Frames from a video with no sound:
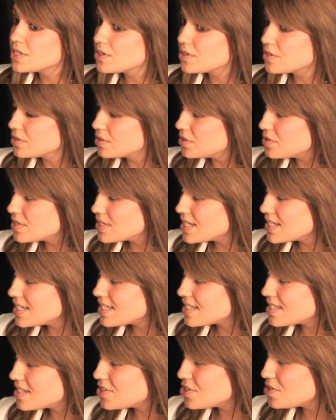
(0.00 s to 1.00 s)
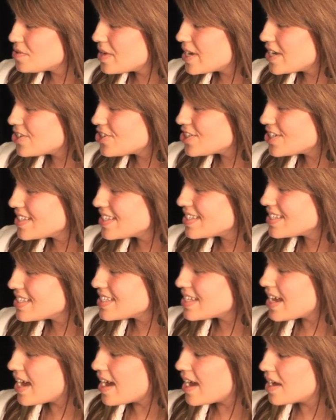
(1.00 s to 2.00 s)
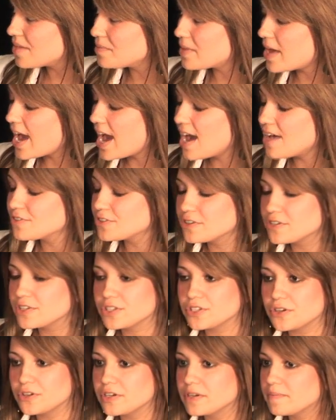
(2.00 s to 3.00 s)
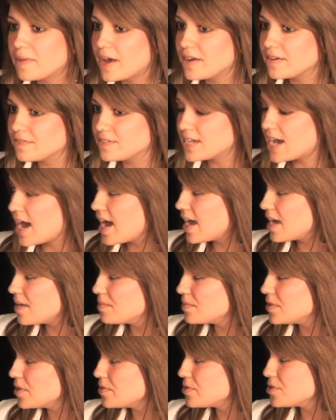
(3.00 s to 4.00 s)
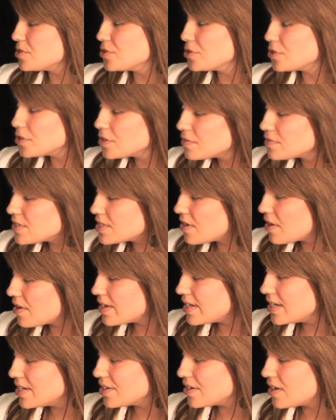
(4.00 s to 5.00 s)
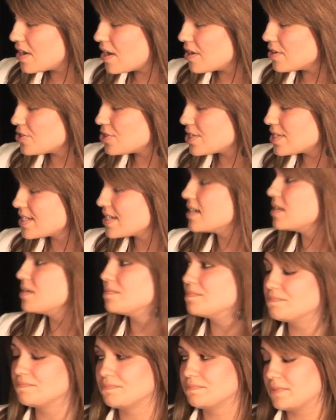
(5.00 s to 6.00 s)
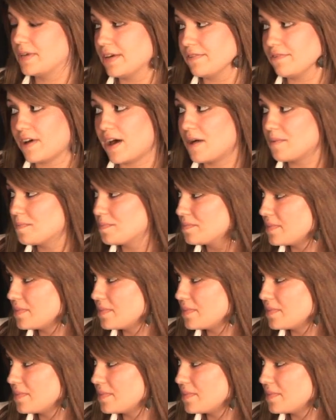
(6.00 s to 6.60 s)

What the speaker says: it or lose it situations. After a certain amount of time, those nerves in our ear are just going to give up.